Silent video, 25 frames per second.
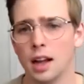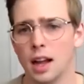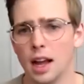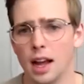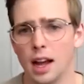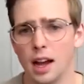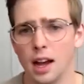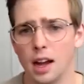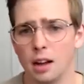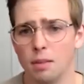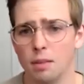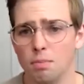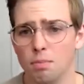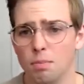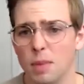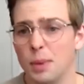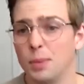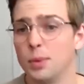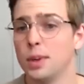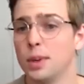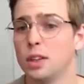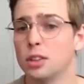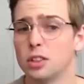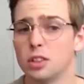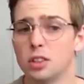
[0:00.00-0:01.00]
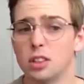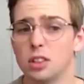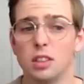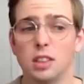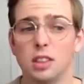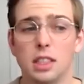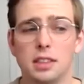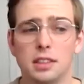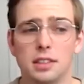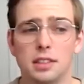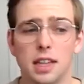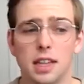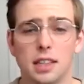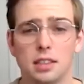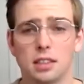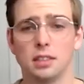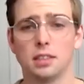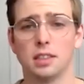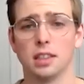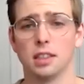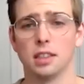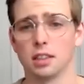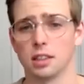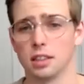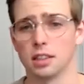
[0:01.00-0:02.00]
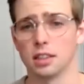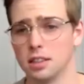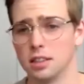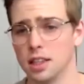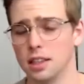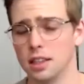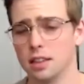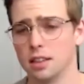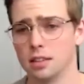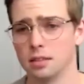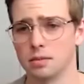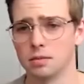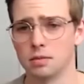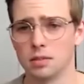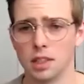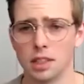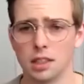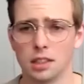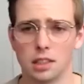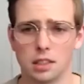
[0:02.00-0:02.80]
Maybe we also don't need tests in our container, right?